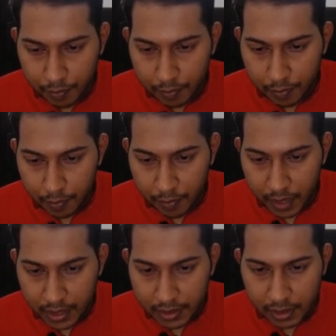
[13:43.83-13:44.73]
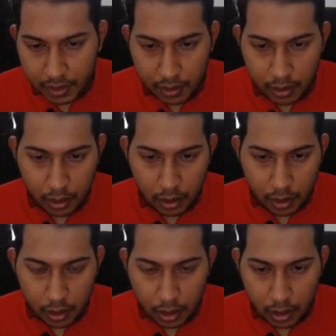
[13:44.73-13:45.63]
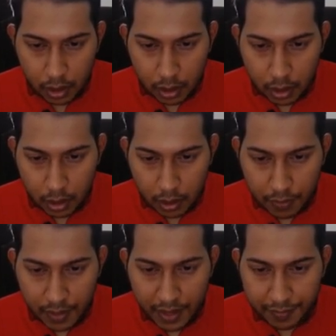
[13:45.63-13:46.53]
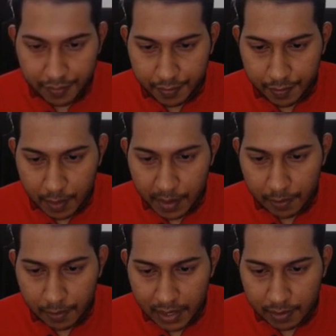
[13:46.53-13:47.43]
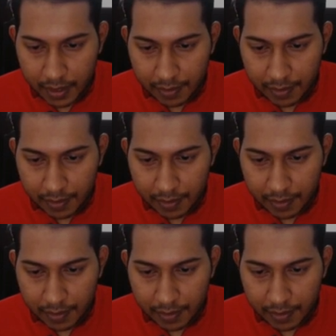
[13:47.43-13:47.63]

minus 5, I mean plus 5,